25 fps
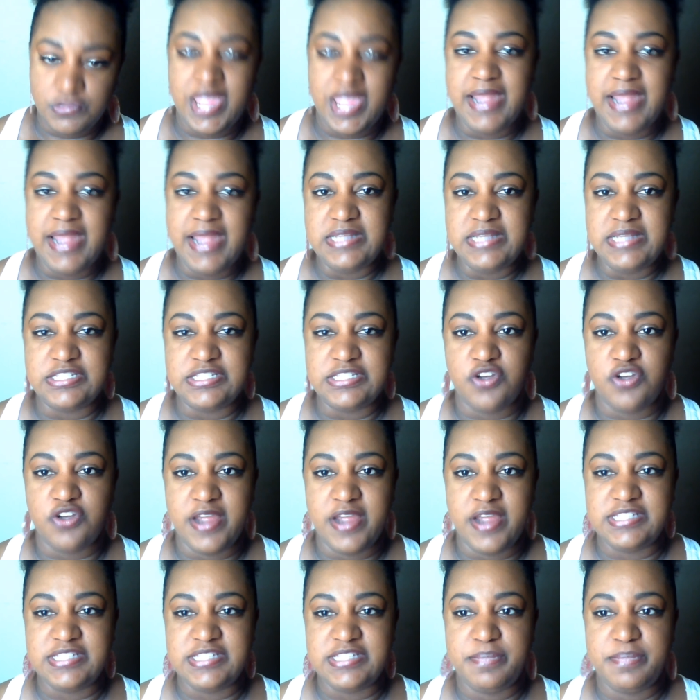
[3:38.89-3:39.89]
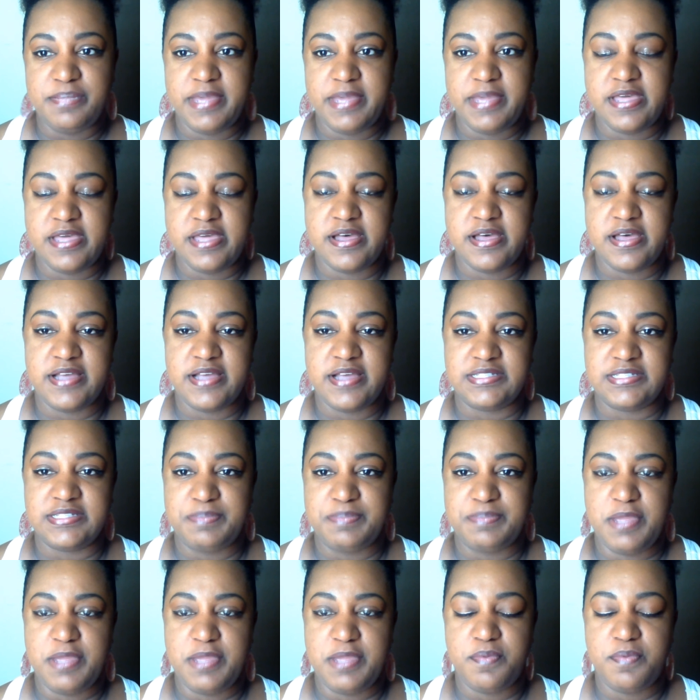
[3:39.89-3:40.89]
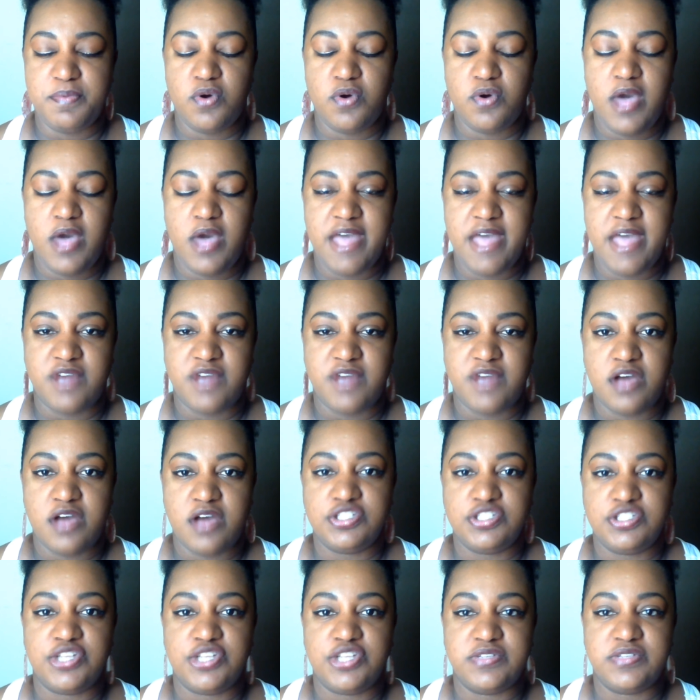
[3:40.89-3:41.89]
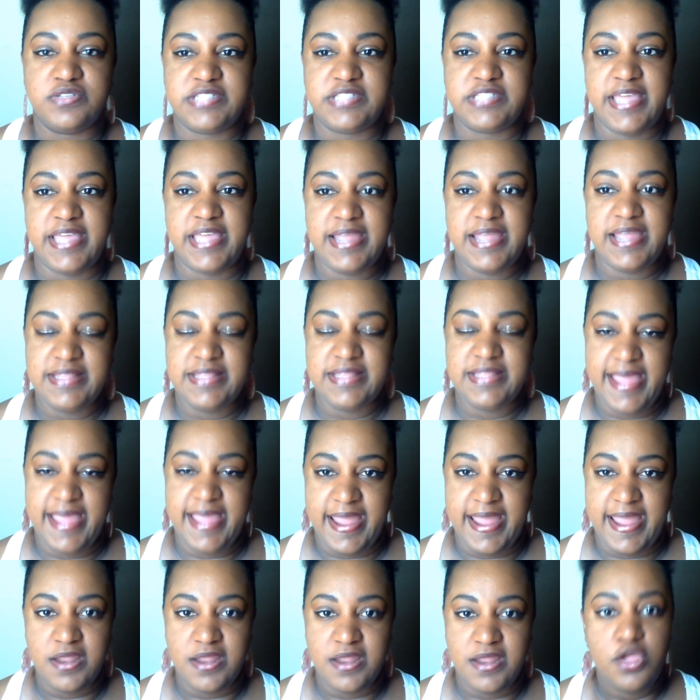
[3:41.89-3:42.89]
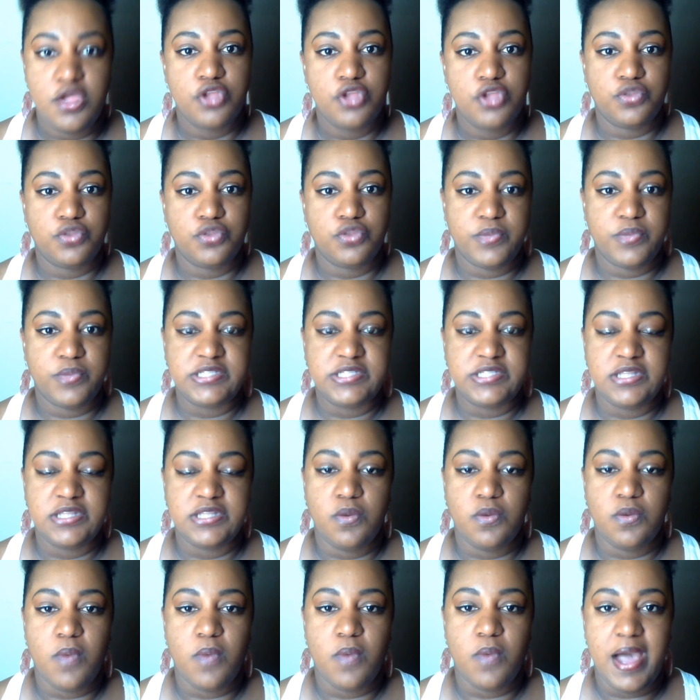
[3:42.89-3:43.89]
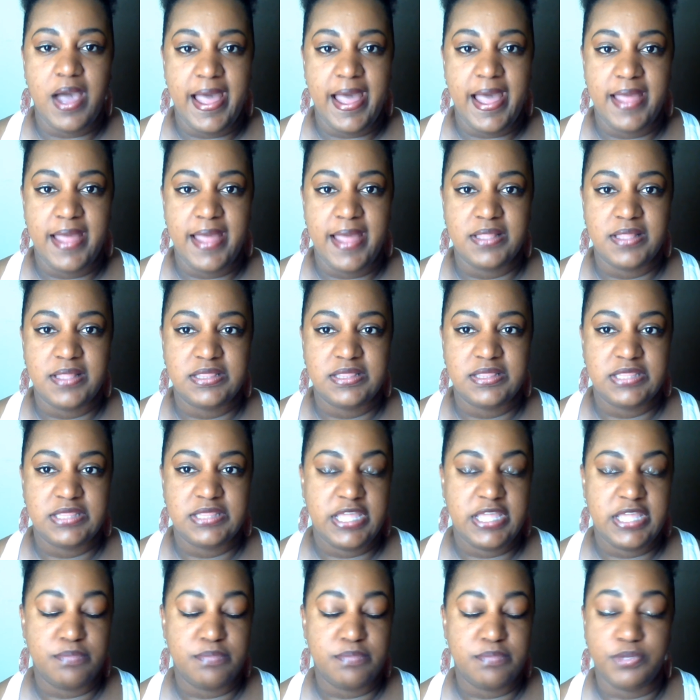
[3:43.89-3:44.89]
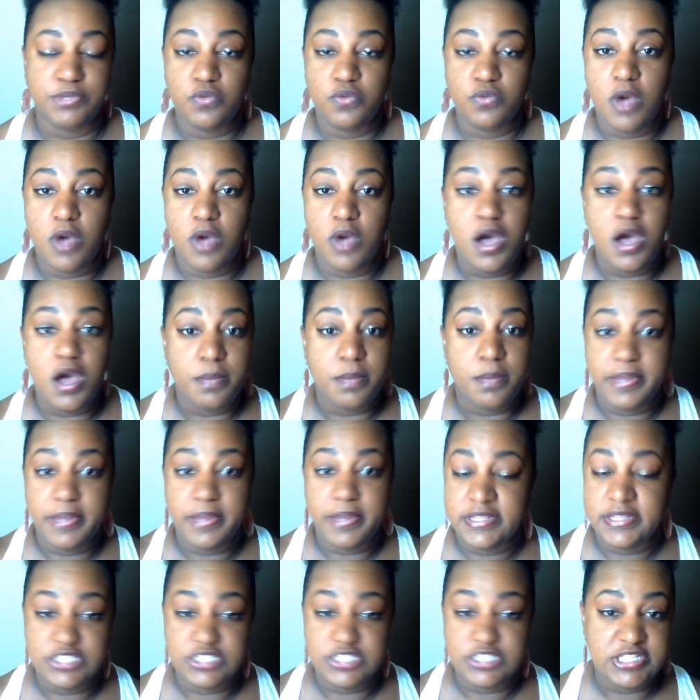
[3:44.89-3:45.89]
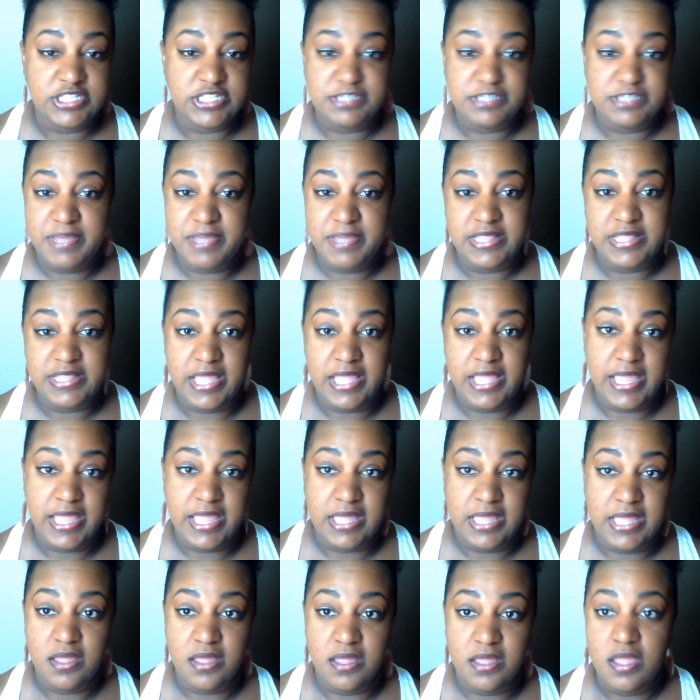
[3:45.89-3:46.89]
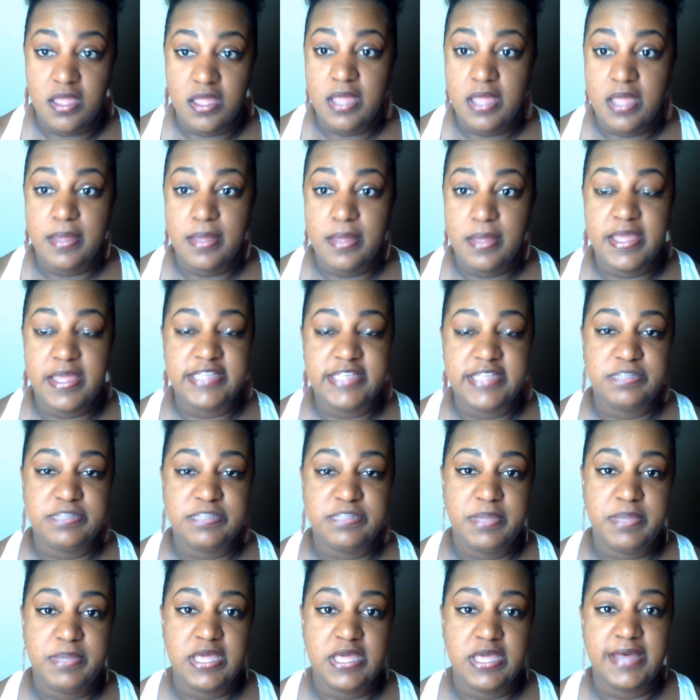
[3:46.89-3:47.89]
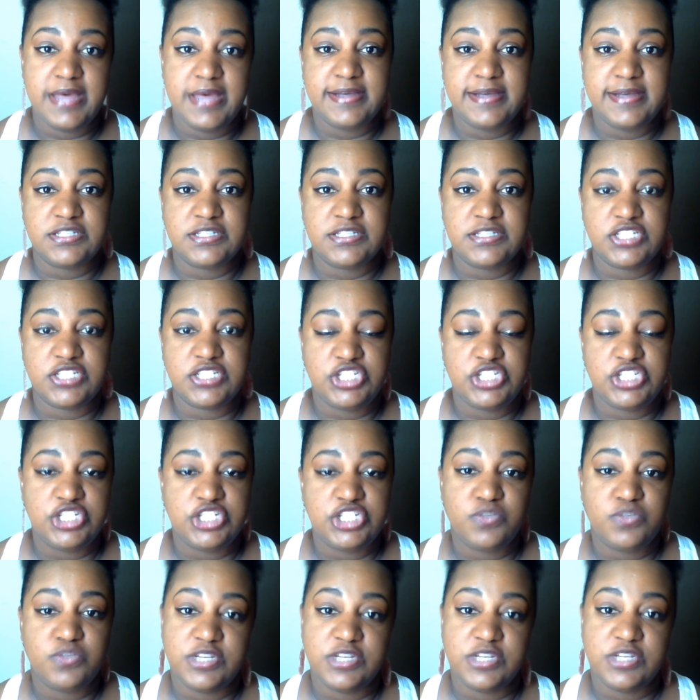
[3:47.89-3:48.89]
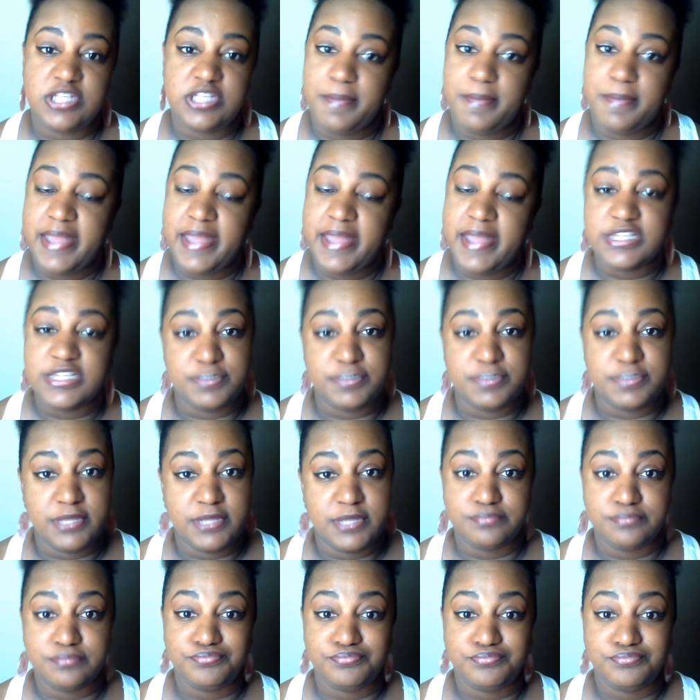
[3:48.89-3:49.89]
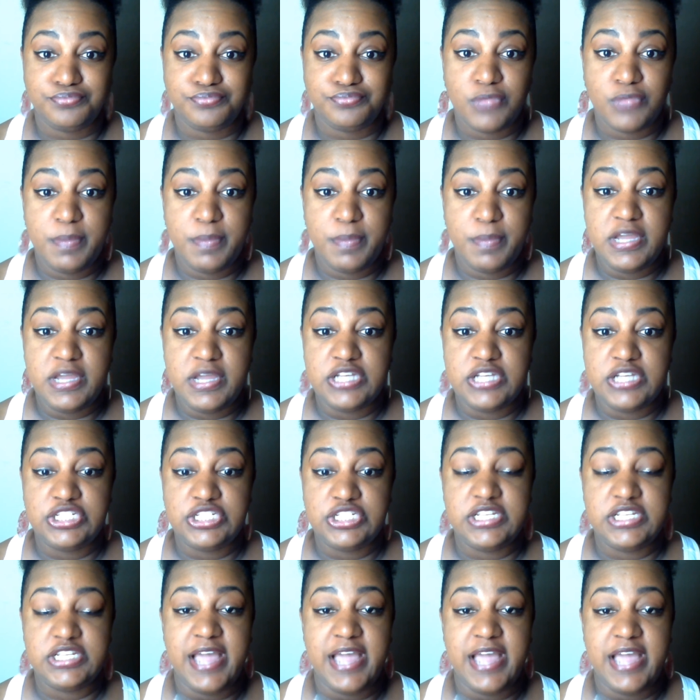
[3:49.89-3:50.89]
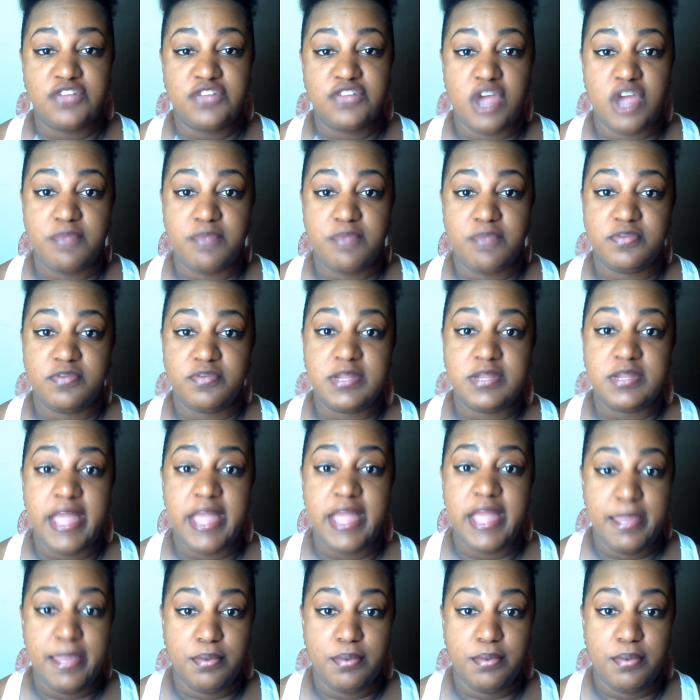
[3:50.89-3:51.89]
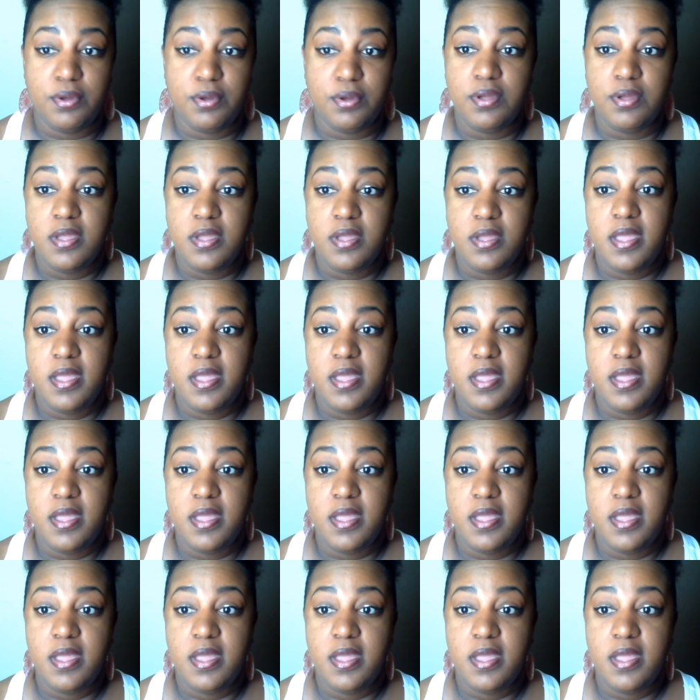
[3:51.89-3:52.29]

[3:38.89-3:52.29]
And it's crazy because people have also said that the reason why it blew up into this big thing is because she switched up management, because she got dropped from the label